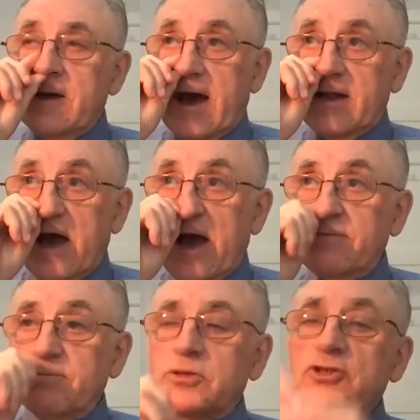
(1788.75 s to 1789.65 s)

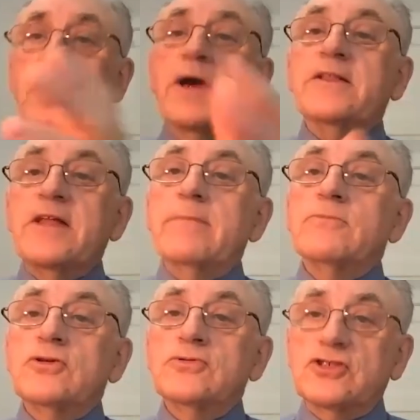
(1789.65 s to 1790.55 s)
and persuade
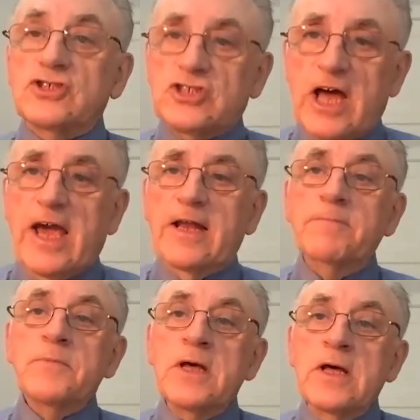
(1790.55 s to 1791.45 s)
them to
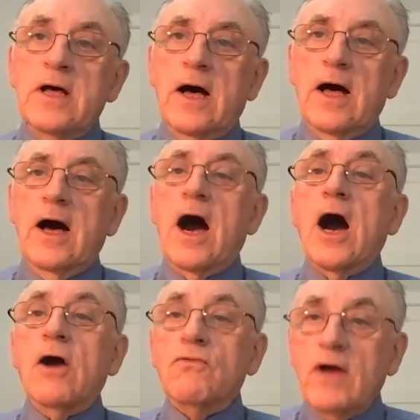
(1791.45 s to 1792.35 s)
sustain
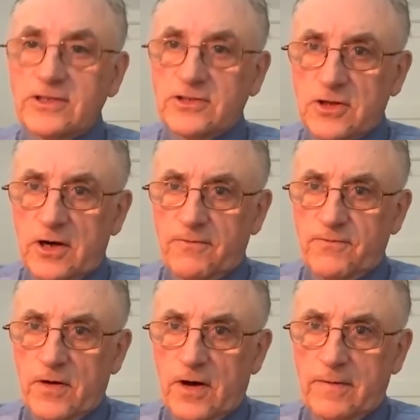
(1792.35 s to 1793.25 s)
our right
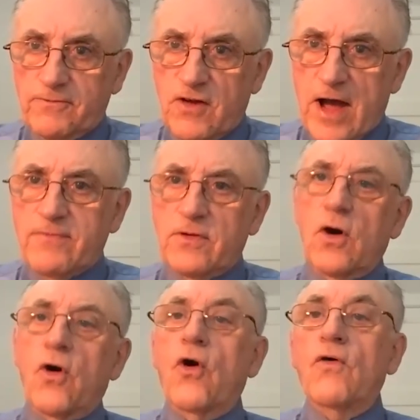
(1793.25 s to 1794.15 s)
of
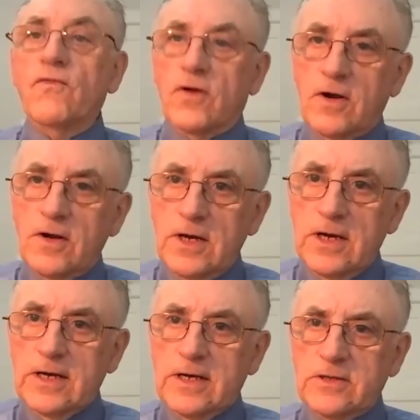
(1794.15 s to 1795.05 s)
travel over
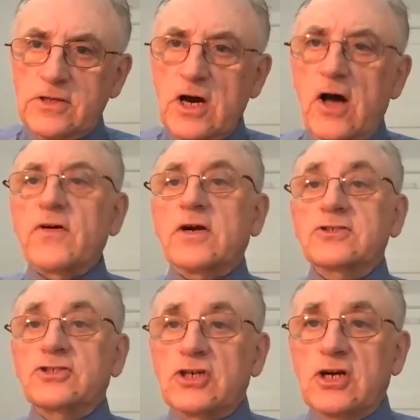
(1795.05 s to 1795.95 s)
the other
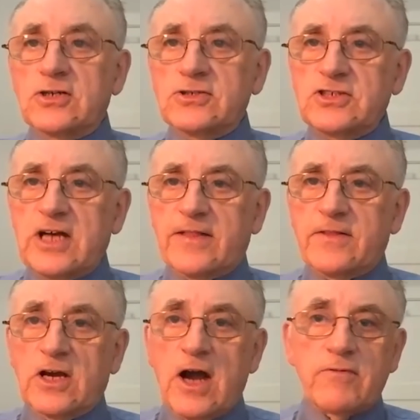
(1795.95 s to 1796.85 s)
concerns that
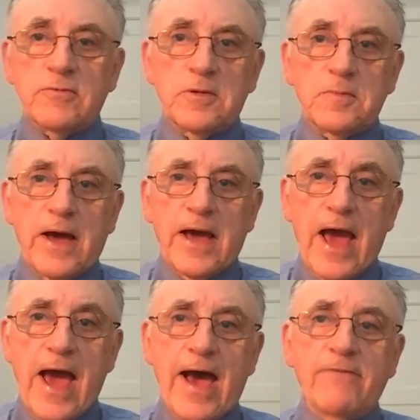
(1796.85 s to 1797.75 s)
the government may
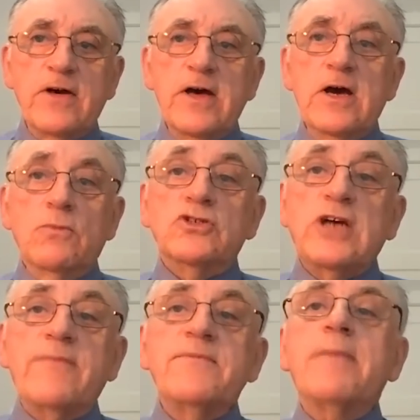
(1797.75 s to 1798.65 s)
have, which
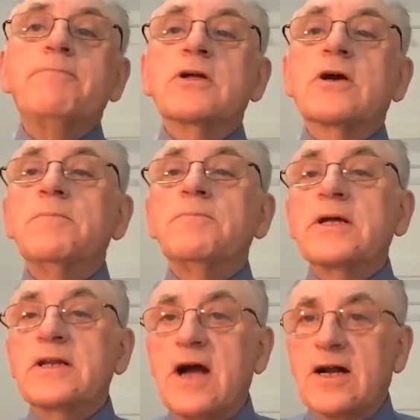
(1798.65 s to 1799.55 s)
have not been
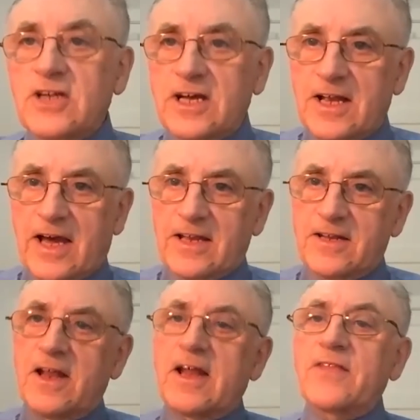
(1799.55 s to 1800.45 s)
completely
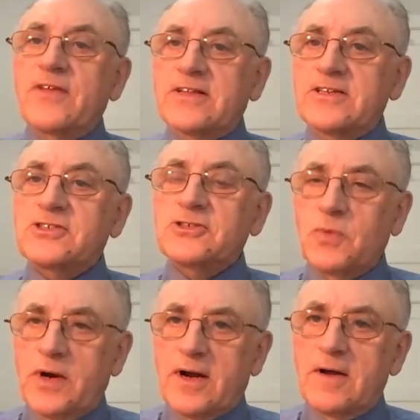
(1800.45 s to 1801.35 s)
articulated. And I think this is
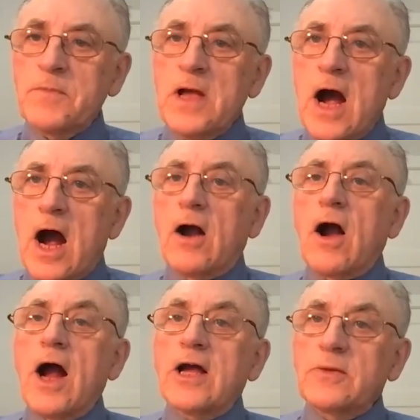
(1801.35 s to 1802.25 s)
where our
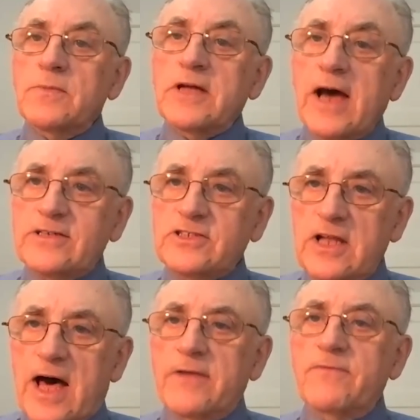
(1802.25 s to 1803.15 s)
argument has a
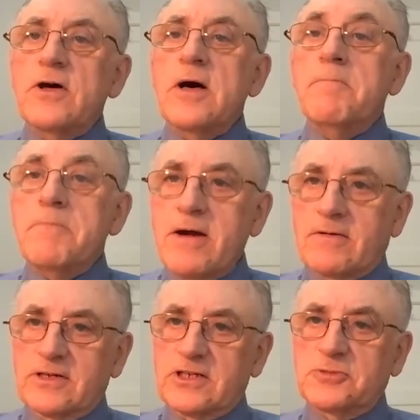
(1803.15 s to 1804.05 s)
lot of
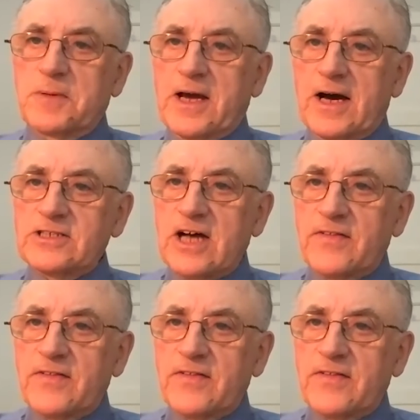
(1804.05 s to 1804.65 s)
merit, is because